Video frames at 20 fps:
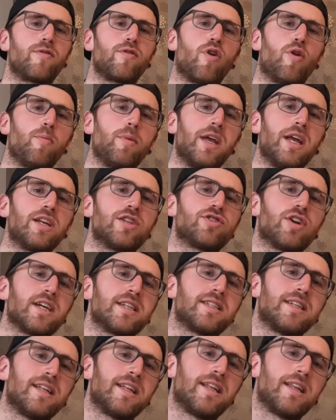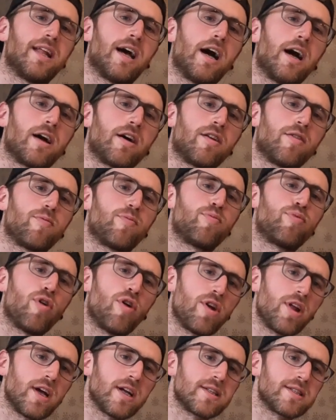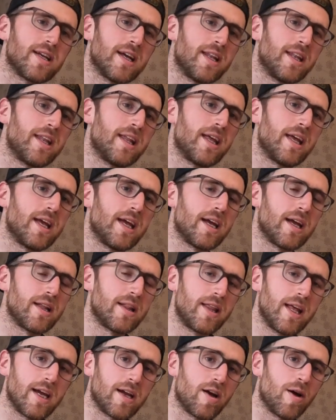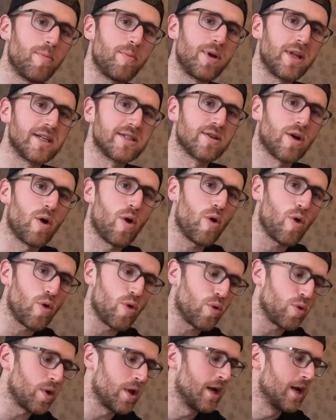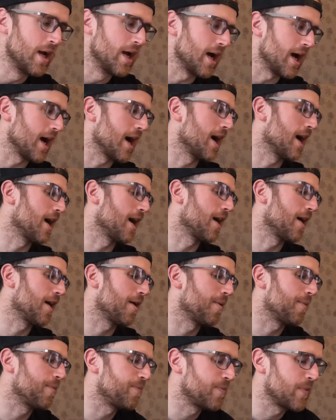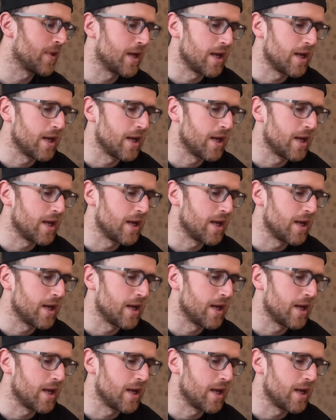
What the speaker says: got me interested in that kind of product and their company as a whole. And